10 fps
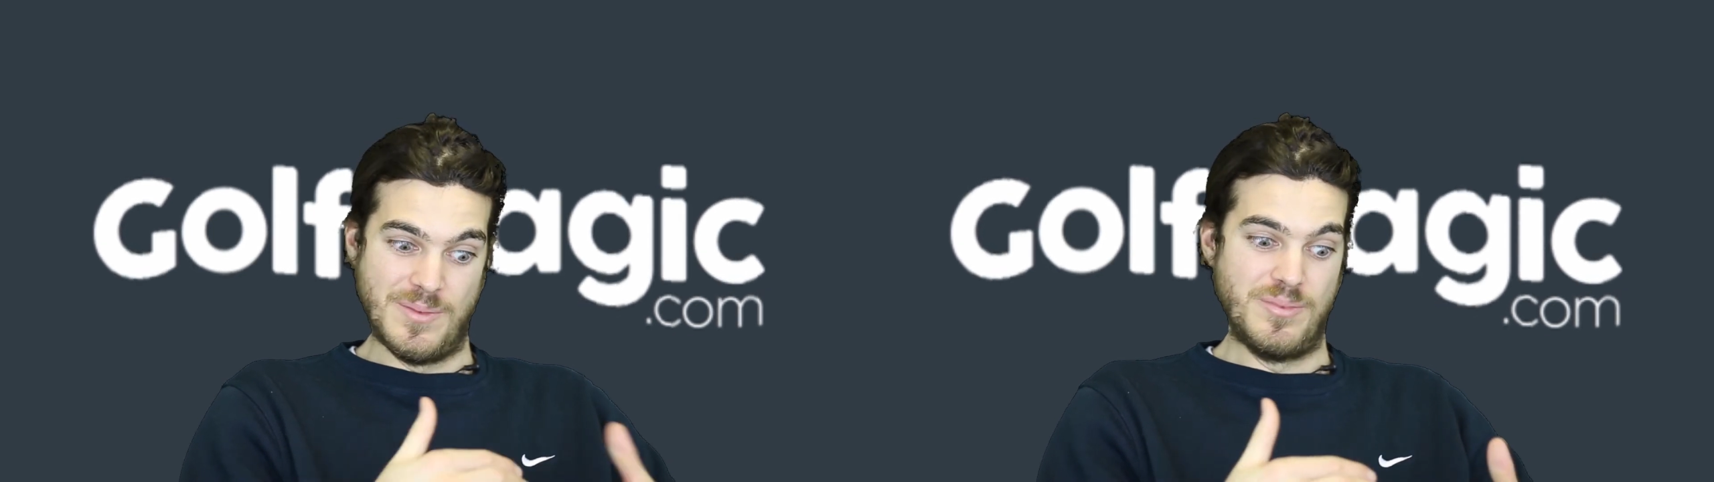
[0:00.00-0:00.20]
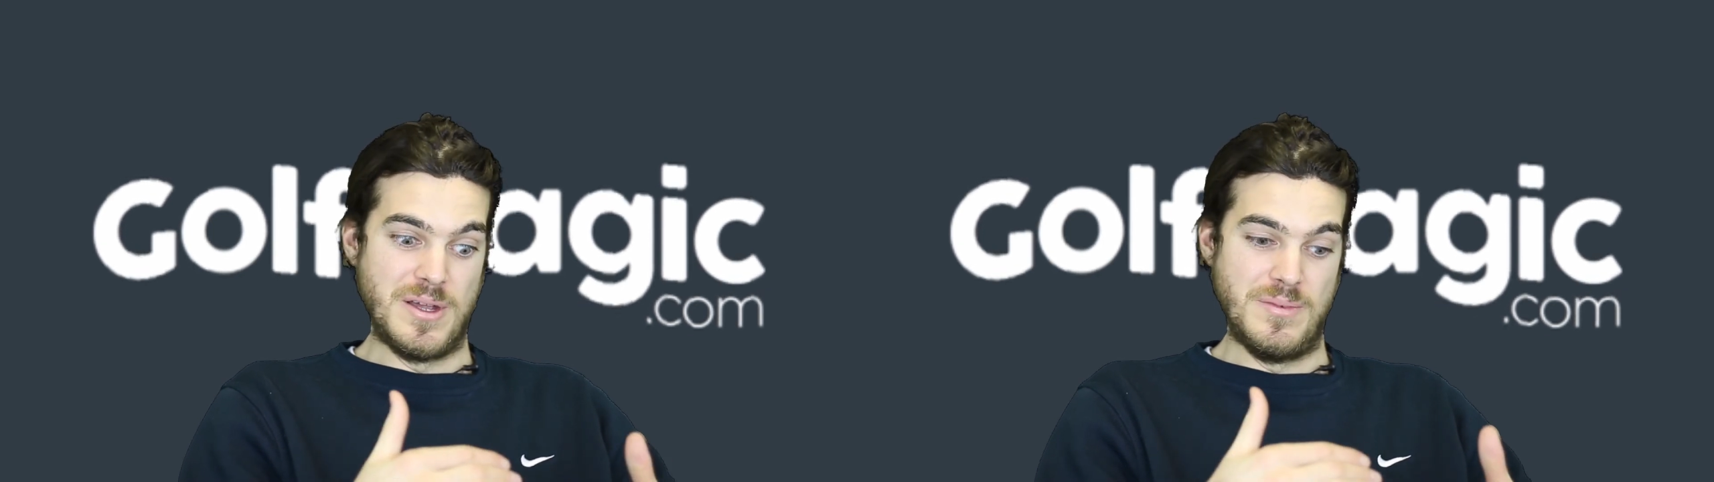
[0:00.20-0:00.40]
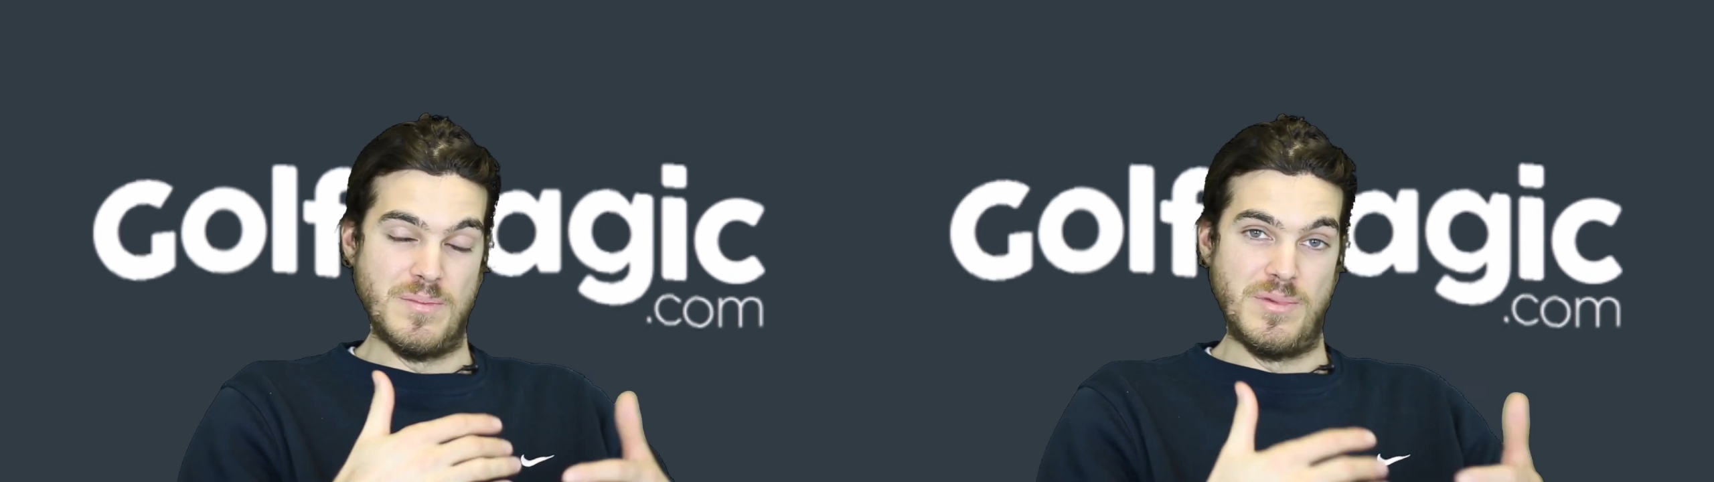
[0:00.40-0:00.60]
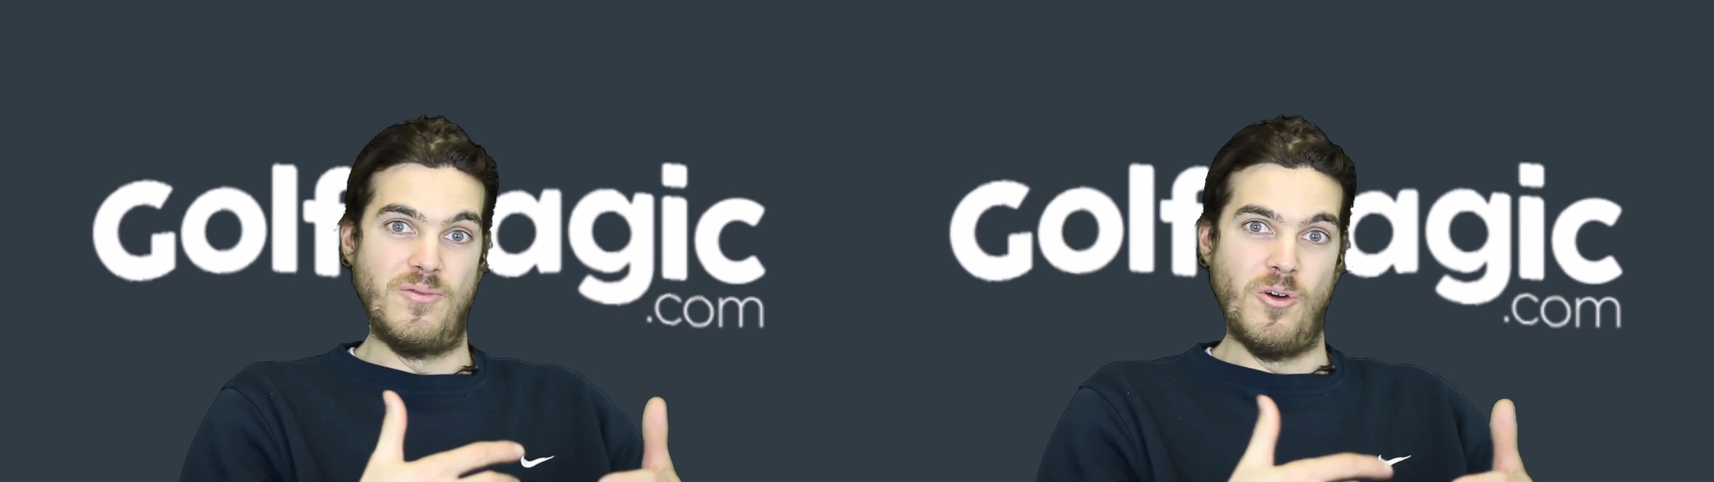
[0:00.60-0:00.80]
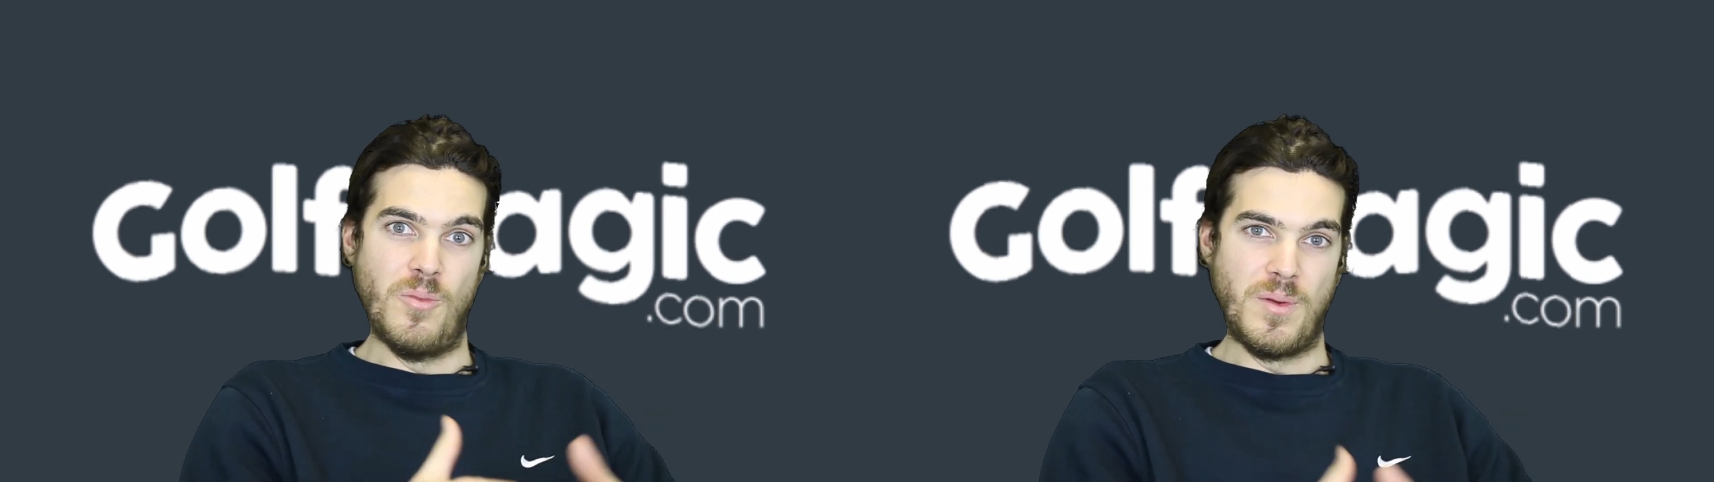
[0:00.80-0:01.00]
premium
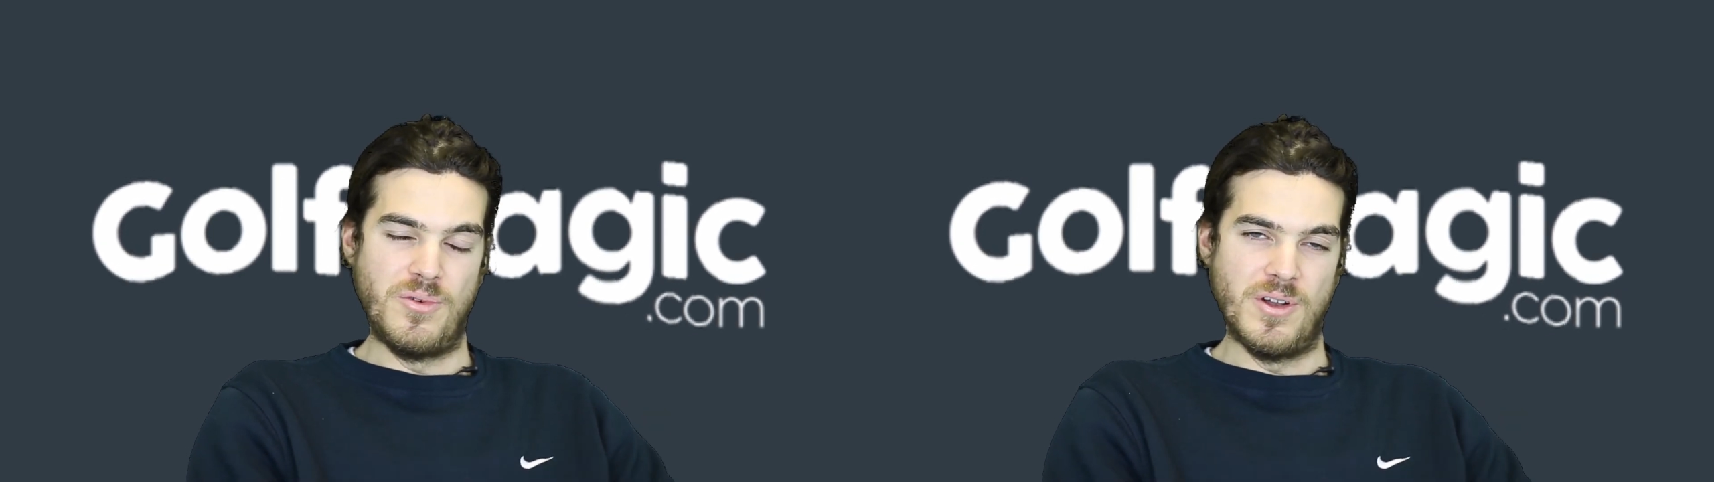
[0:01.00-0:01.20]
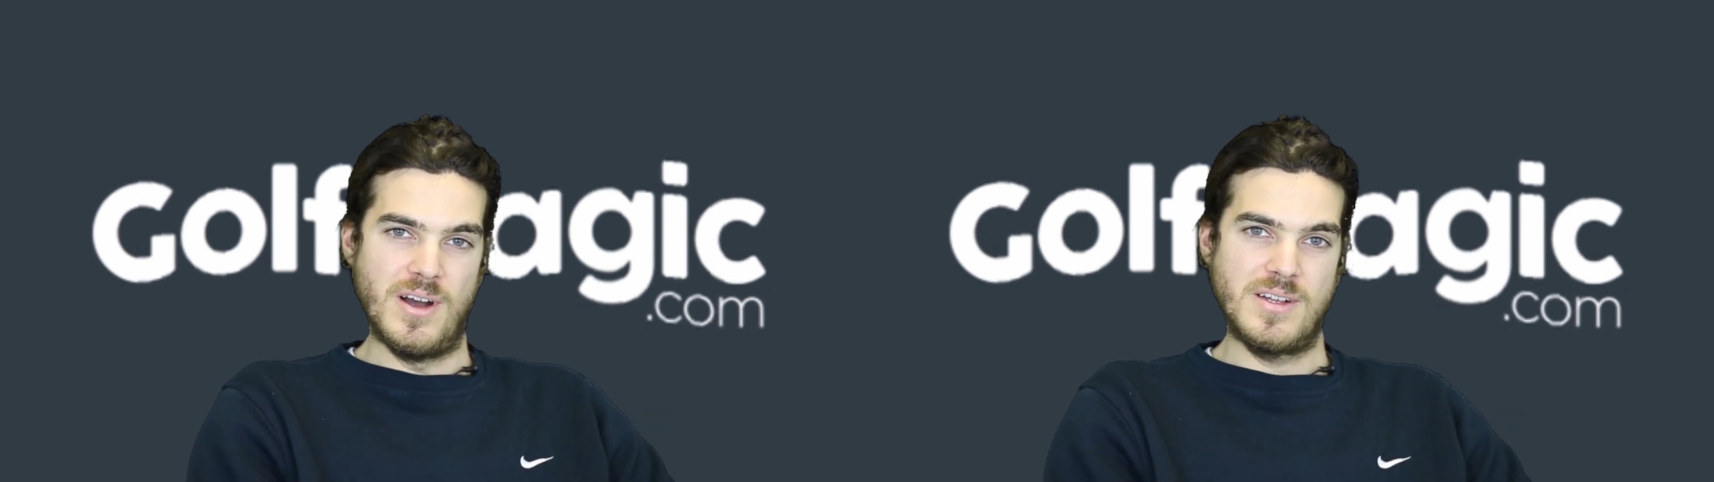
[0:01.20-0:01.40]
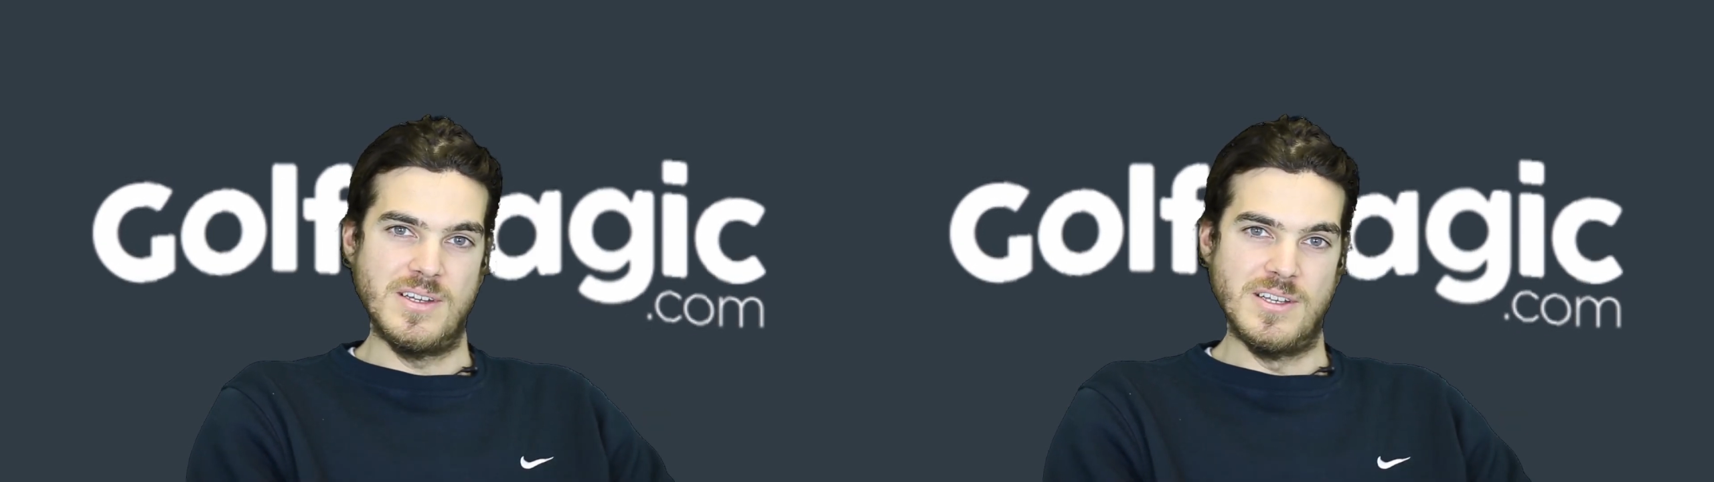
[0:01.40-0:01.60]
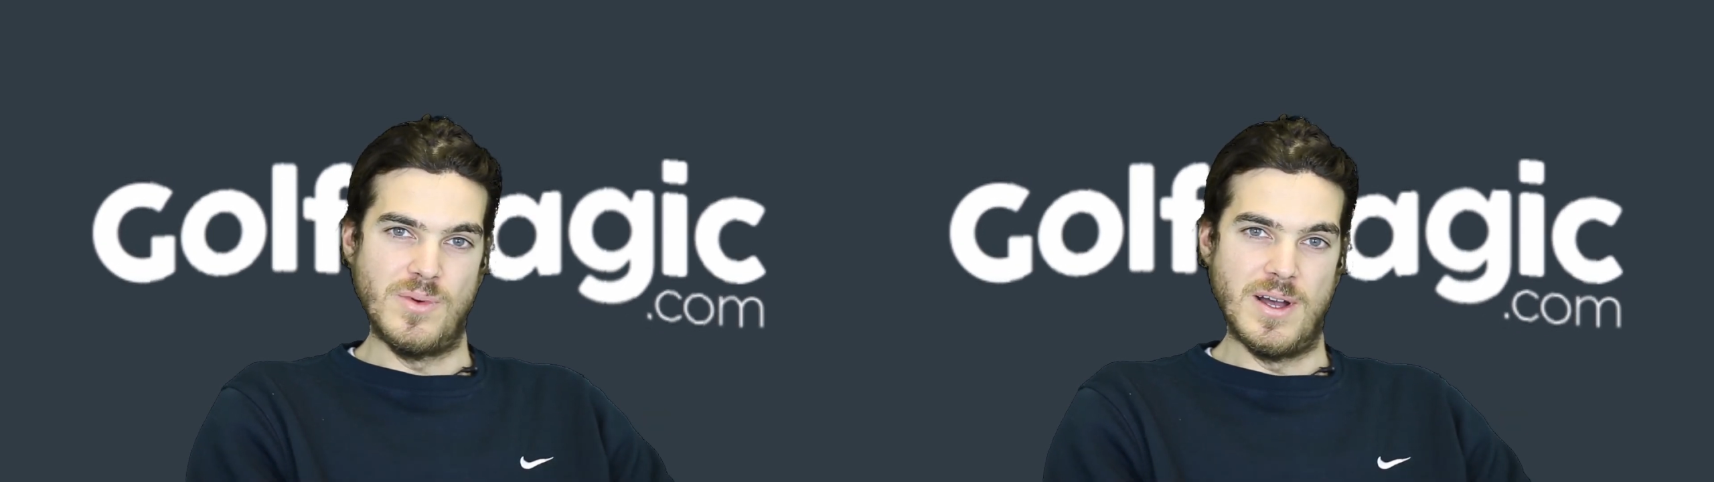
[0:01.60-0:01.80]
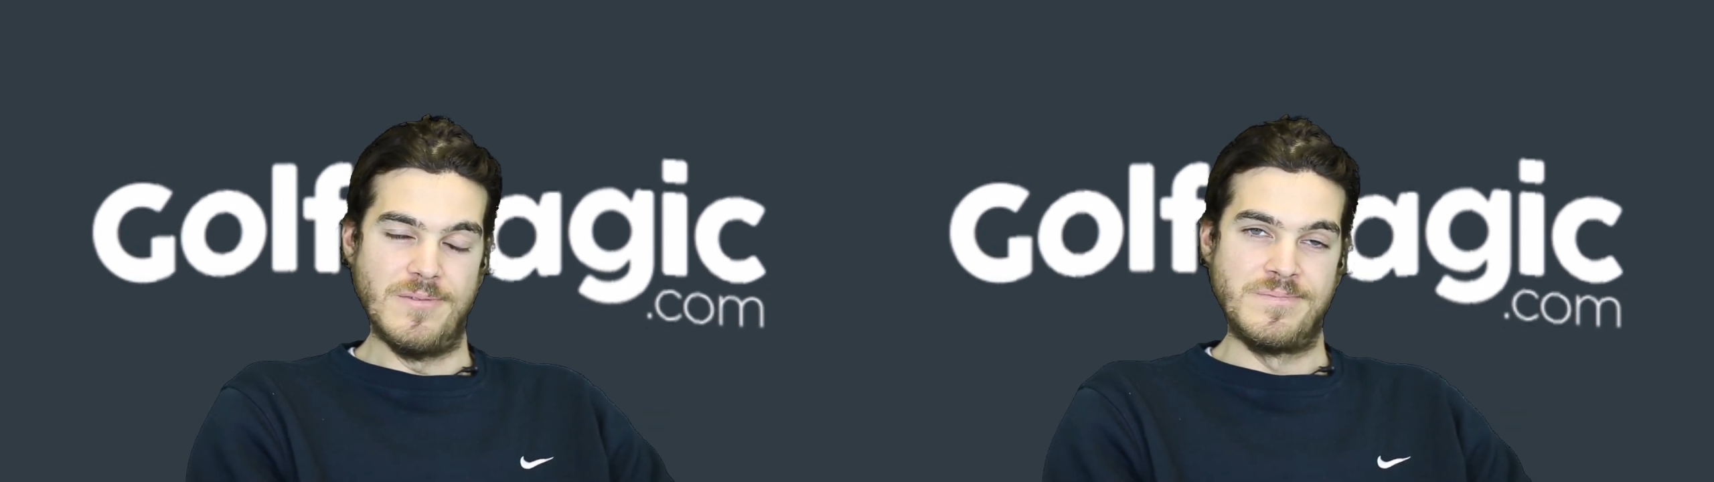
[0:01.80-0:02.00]
performing product as
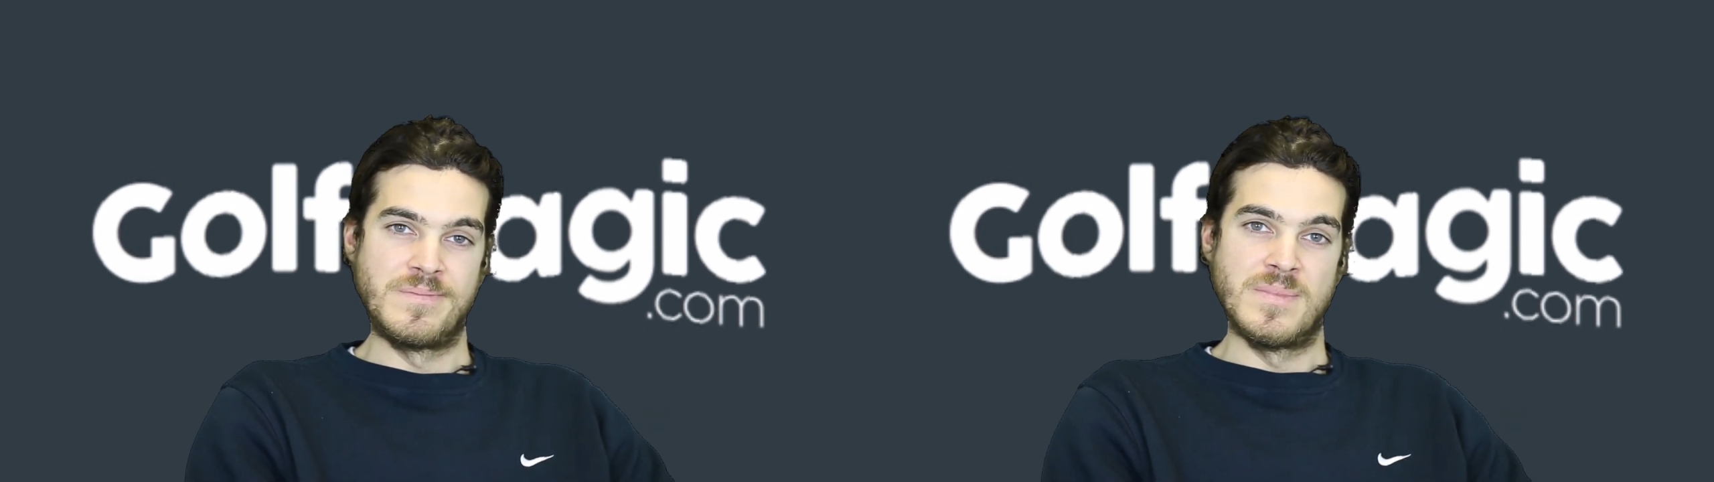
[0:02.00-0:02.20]
well.